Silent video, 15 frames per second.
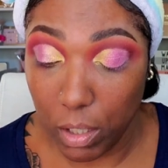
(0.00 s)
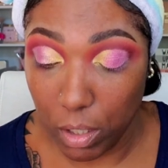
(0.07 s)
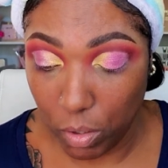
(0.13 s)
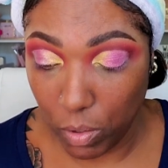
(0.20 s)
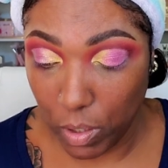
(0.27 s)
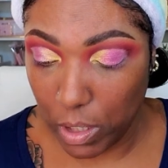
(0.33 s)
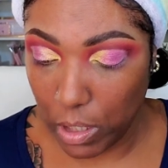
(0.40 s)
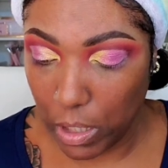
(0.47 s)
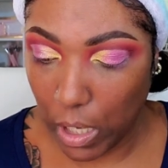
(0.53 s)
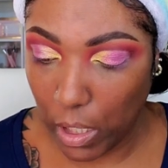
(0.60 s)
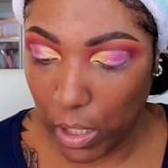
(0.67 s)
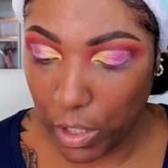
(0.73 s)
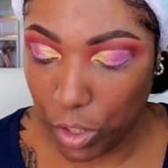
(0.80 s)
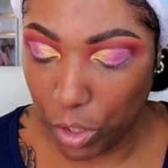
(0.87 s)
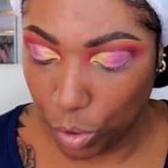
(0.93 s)
You know, it's
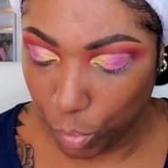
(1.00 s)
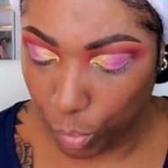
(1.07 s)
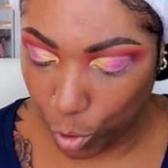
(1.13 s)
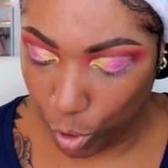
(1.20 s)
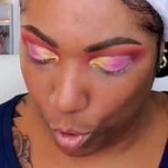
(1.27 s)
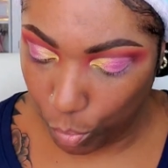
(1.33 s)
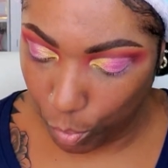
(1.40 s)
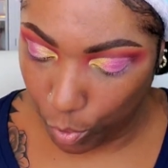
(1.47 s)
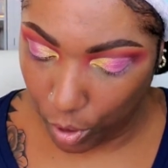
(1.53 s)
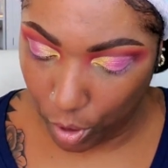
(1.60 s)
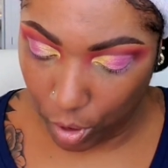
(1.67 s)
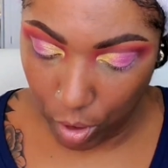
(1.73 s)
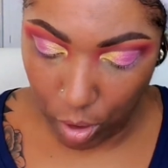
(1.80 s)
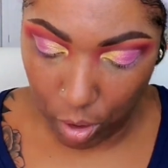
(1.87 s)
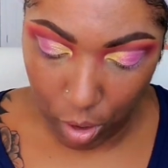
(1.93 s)
not like super duper.